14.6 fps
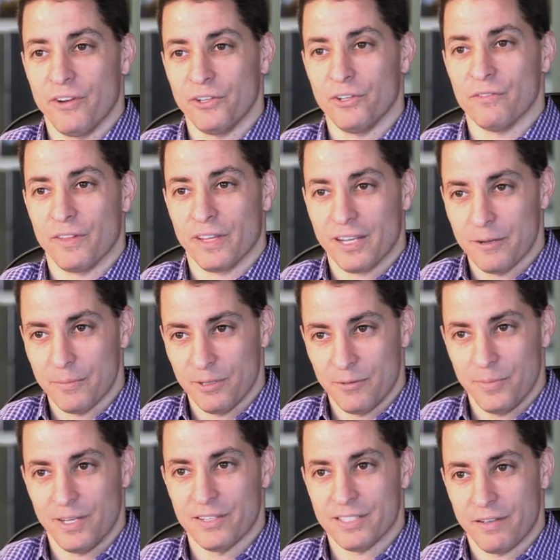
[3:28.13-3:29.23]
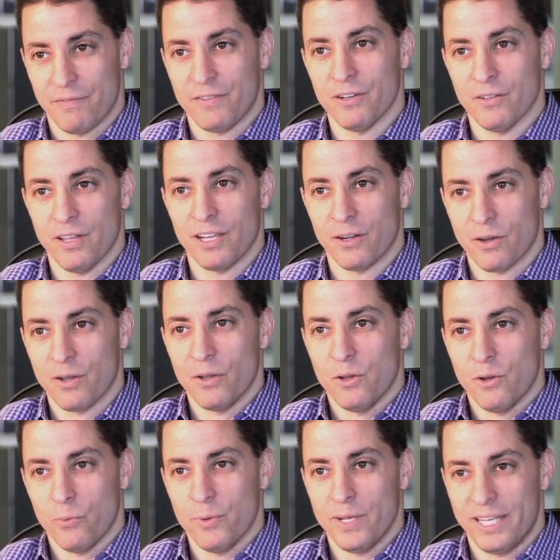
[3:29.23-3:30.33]
good for the company because I feel like
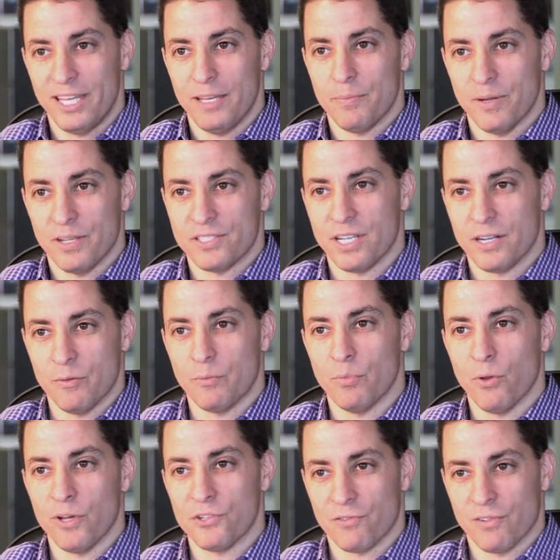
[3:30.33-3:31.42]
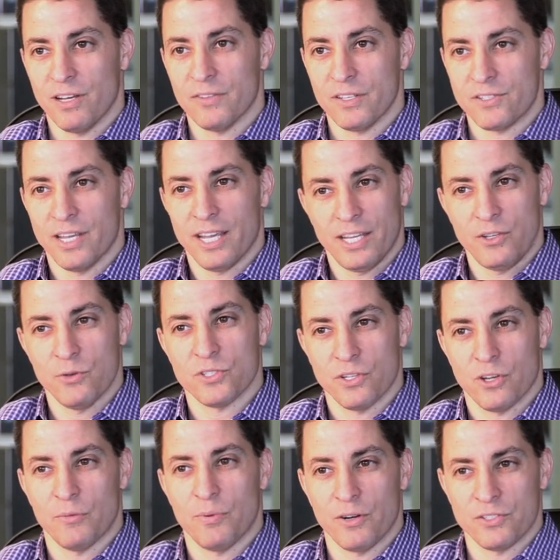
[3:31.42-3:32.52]
we keep a set of employees around that say, hey, U.S.
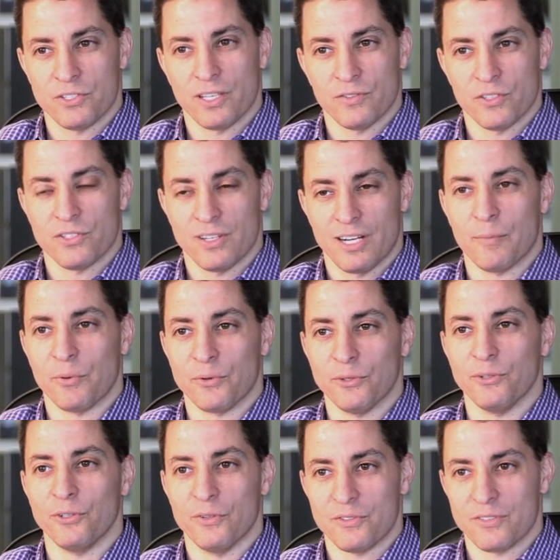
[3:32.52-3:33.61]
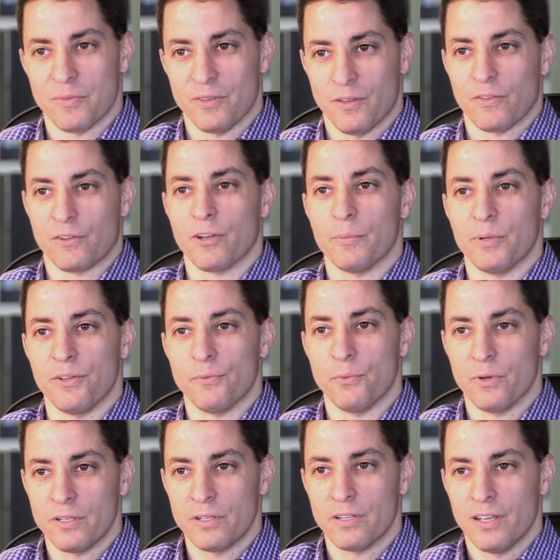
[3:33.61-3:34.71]
Auto Parts gives us an opportunity to do something other companies
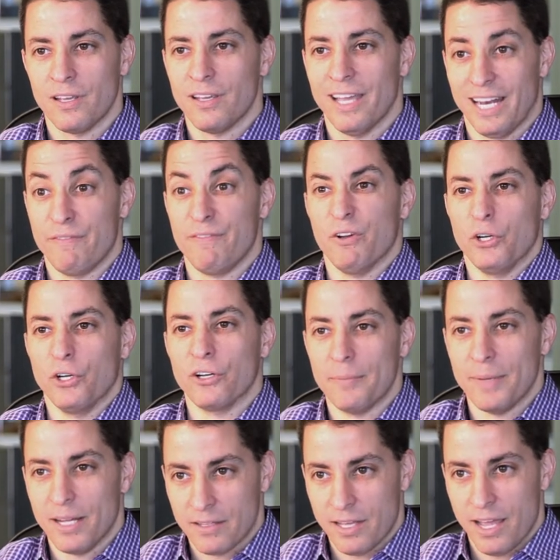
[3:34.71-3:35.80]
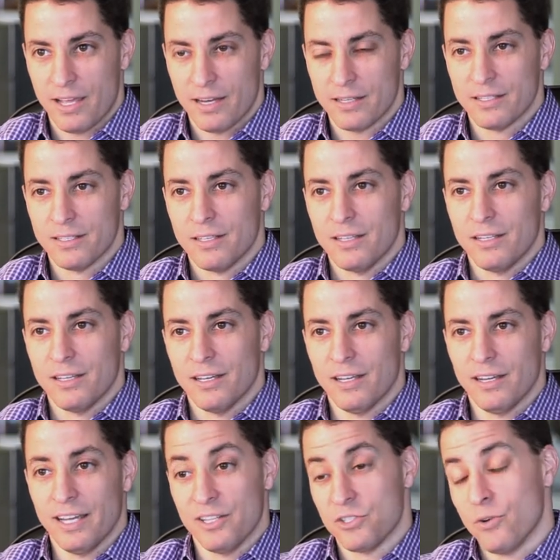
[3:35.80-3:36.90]
wouldn't, and I feel good about that.
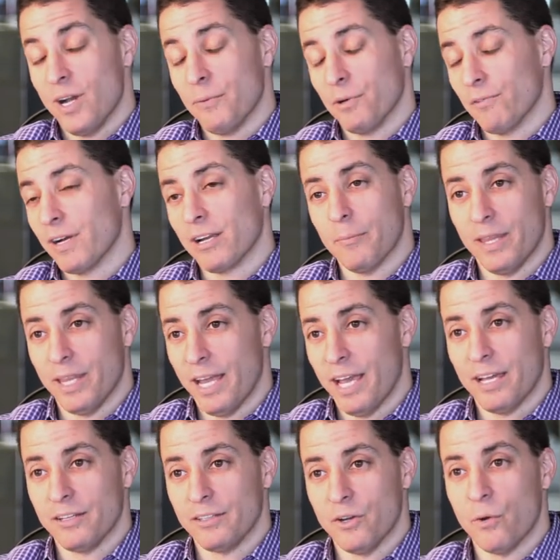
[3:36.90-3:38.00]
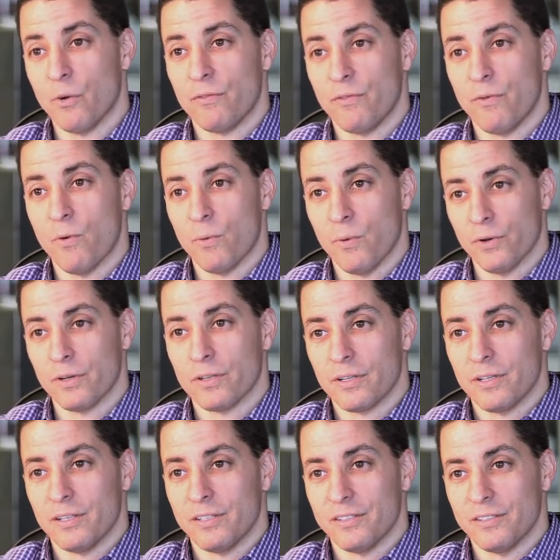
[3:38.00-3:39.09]
And so I would recommend that going forward
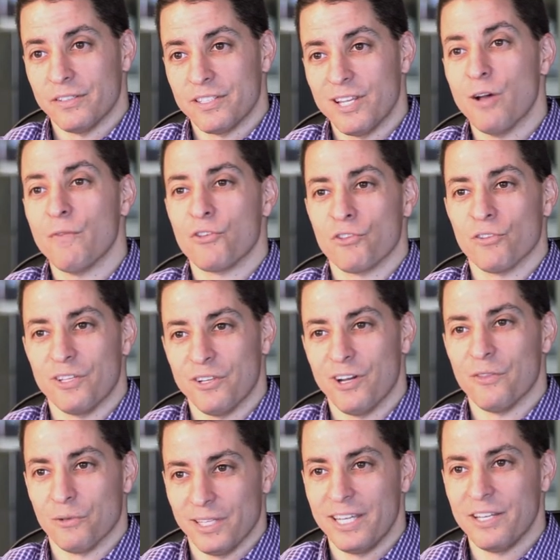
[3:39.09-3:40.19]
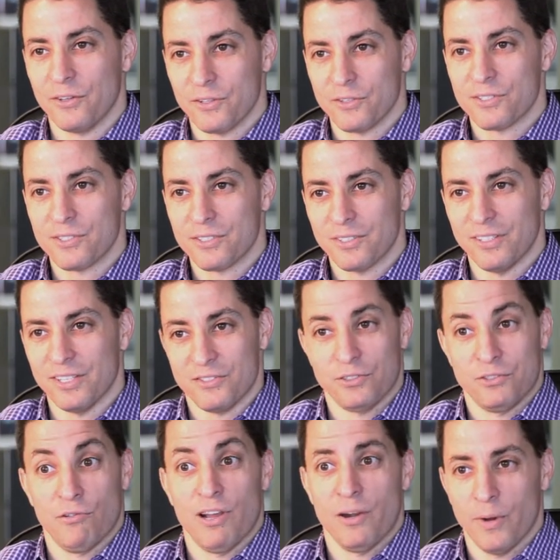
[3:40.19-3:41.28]
selfishly to other leaders. That's a
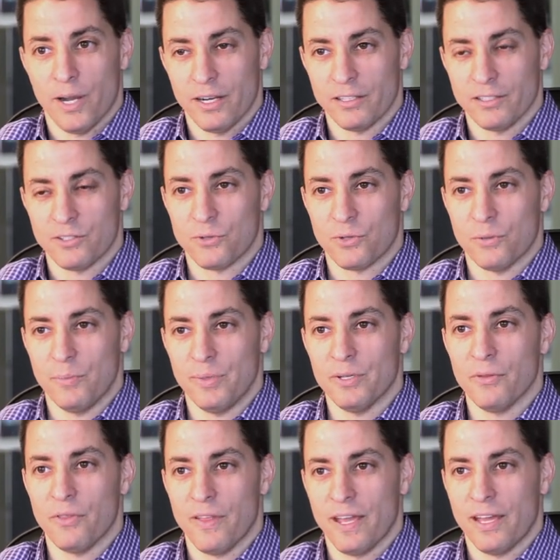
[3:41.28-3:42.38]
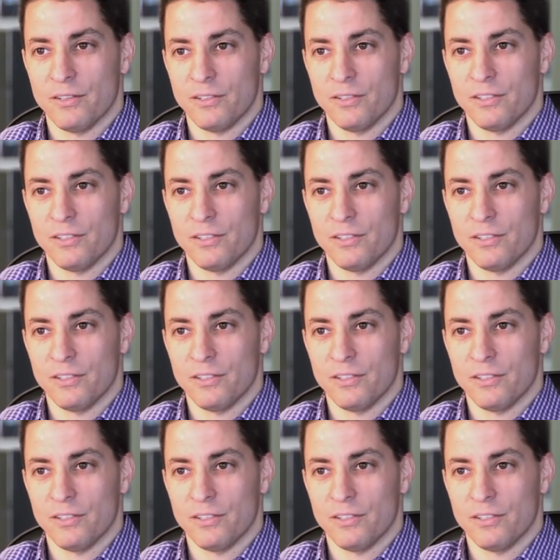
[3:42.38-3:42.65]
great way to sort of build that